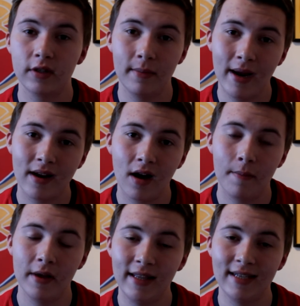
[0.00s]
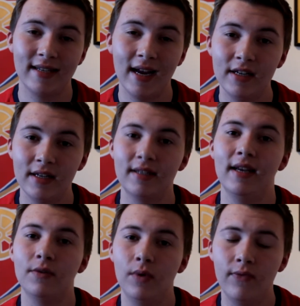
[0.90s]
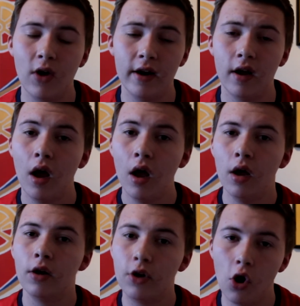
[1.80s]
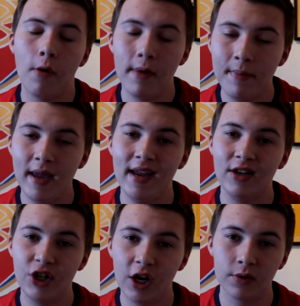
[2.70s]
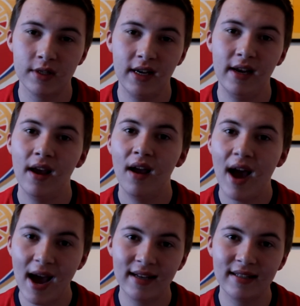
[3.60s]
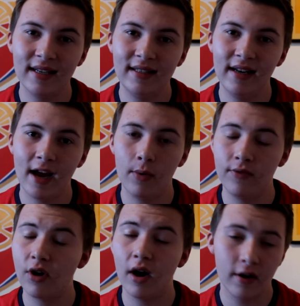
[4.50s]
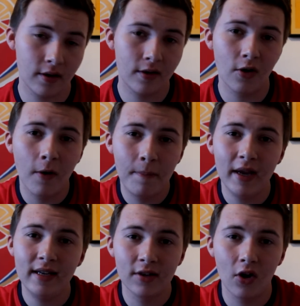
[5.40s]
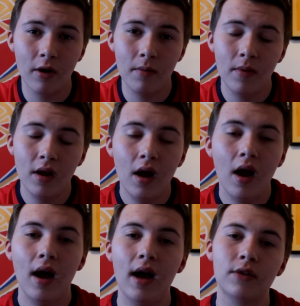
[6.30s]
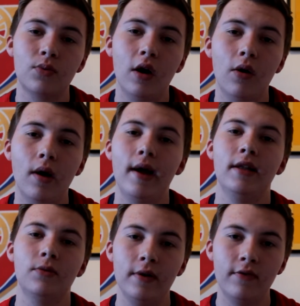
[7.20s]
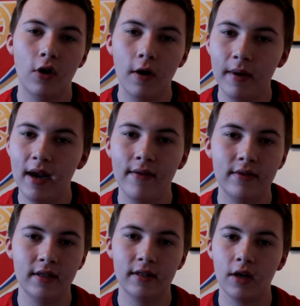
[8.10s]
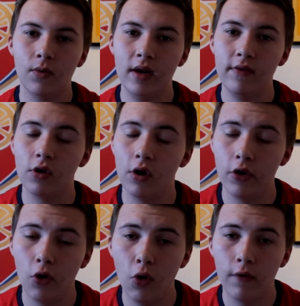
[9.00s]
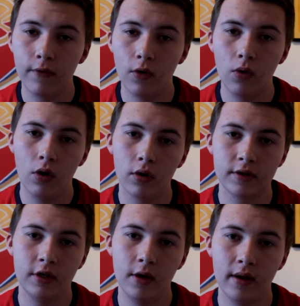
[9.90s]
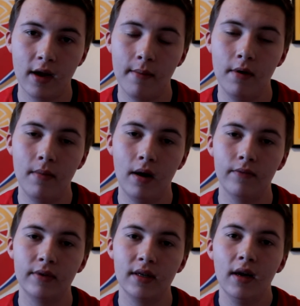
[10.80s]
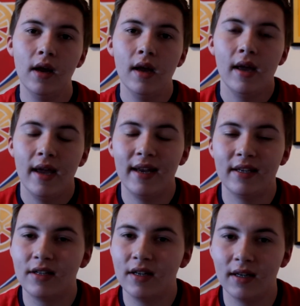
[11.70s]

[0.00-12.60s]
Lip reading: to make up at this stage in the season. We've kind of got to be beating Chelsea and City now. We've kind of got to beat Tottenham as well, and we've got to beat Everton. So we've got an awful lot to do in the coming months. It's